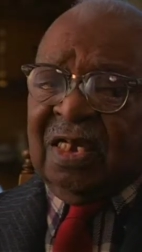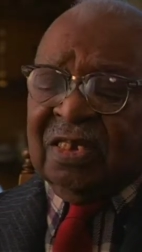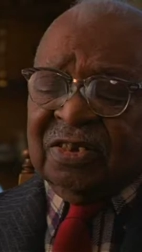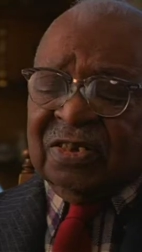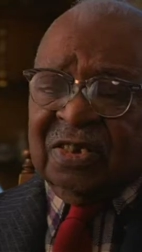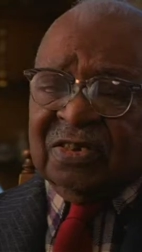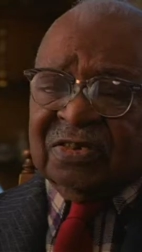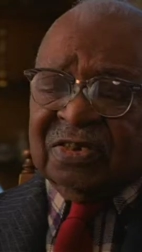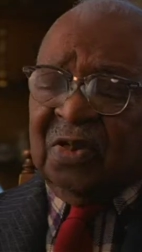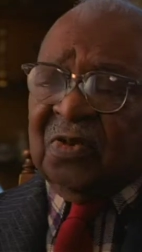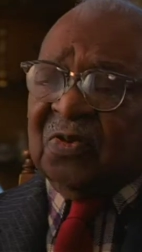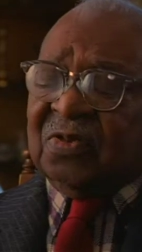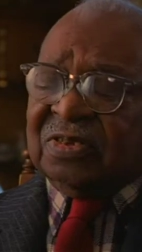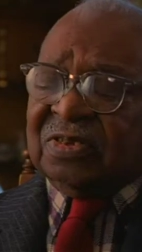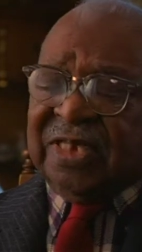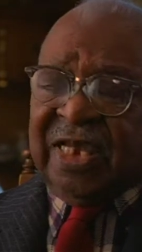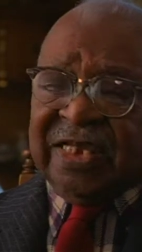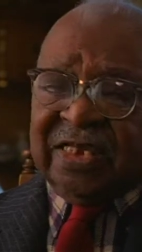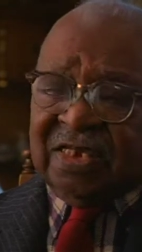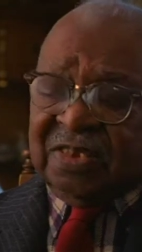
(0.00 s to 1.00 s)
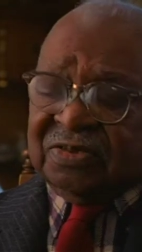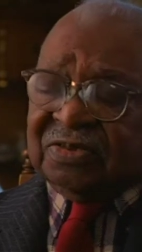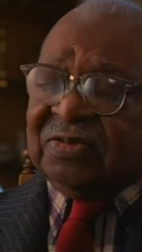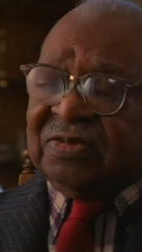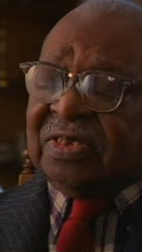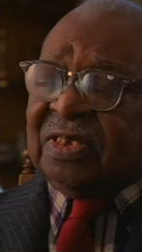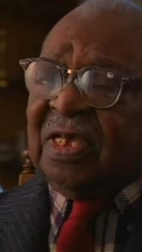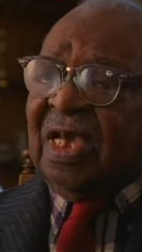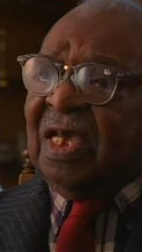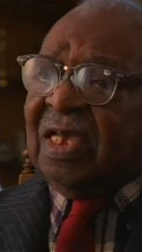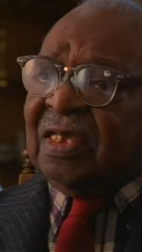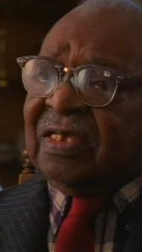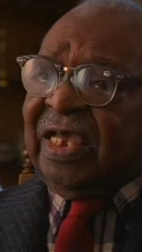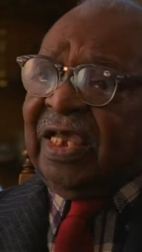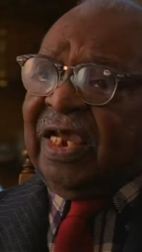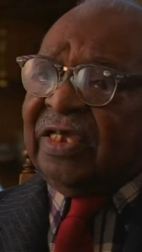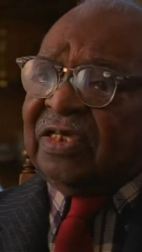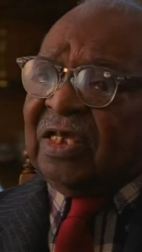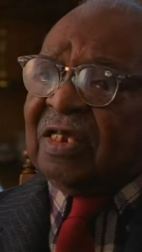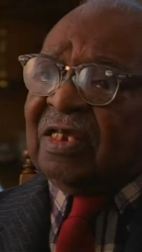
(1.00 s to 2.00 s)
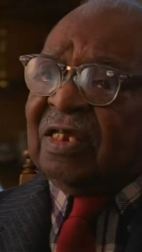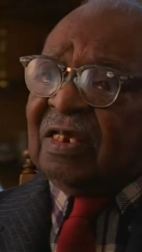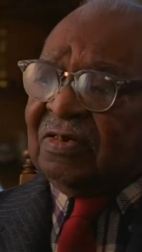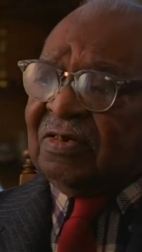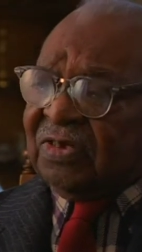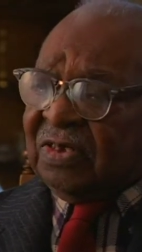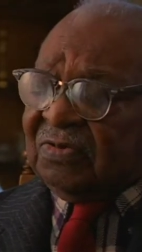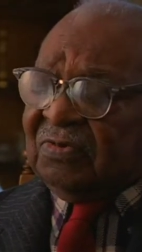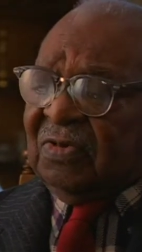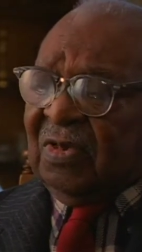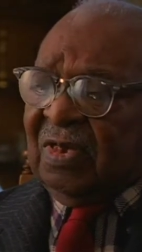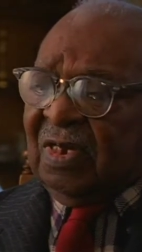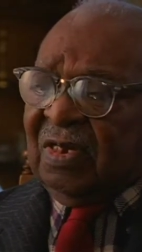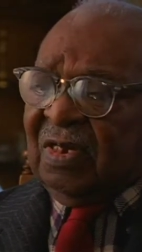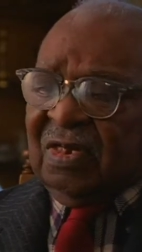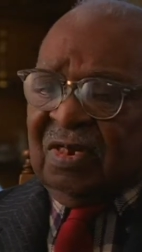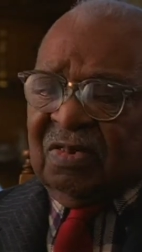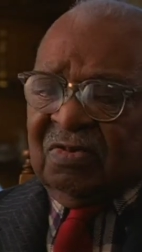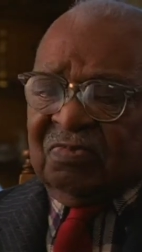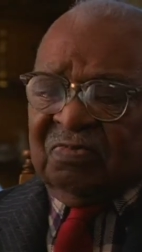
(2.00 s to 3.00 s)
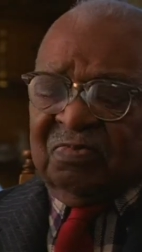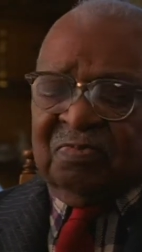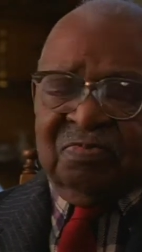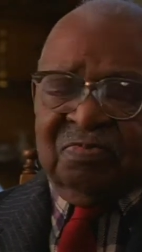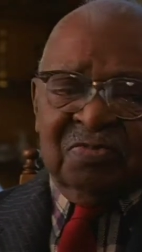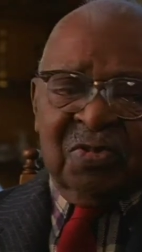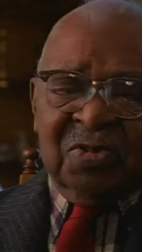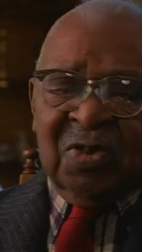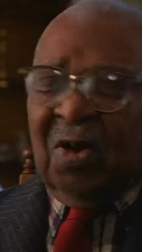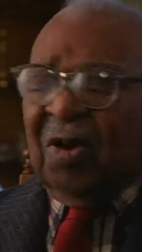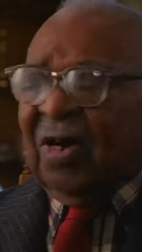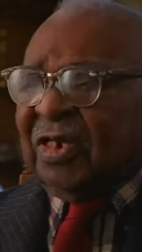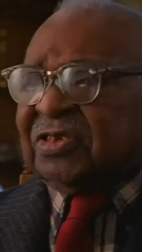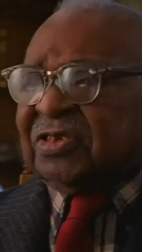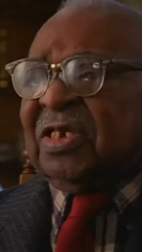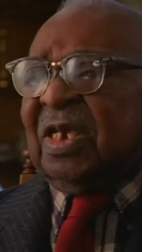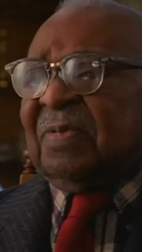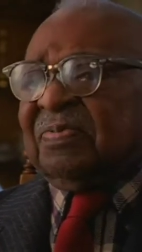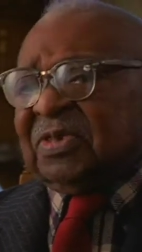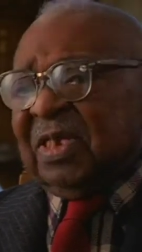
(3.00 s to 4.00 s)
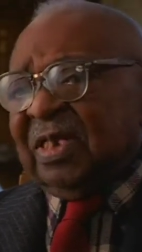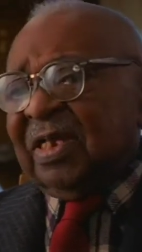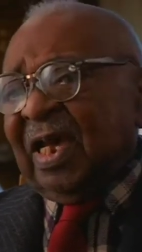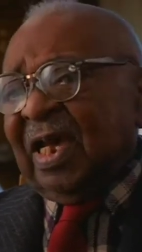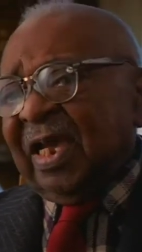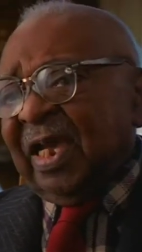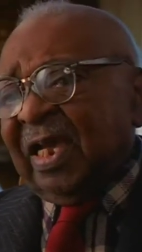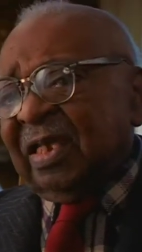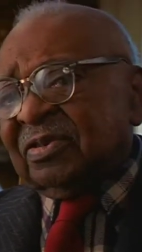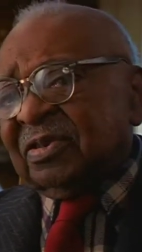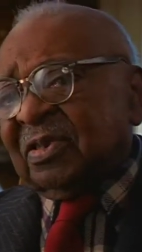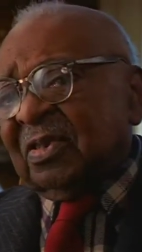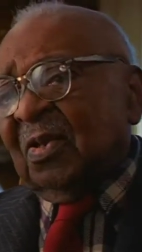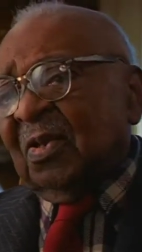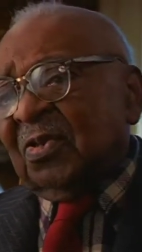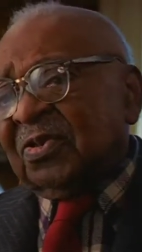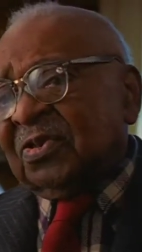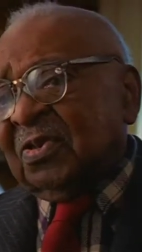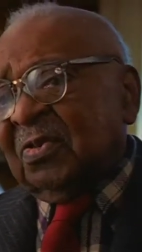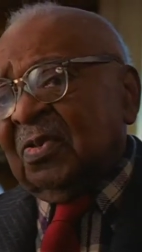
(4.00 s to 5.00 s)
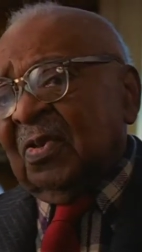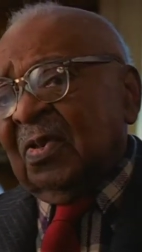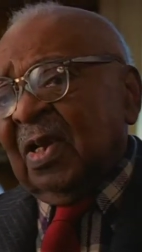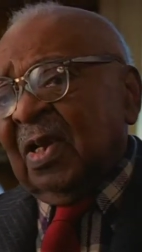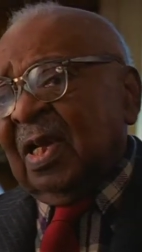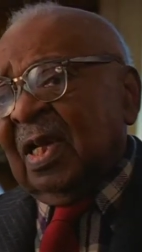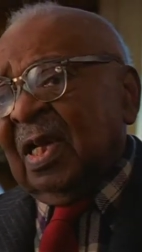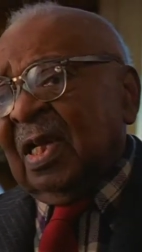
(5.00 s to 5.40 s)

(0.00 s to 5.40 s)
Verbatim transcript: to, to take care of the little hardships that I had to go through.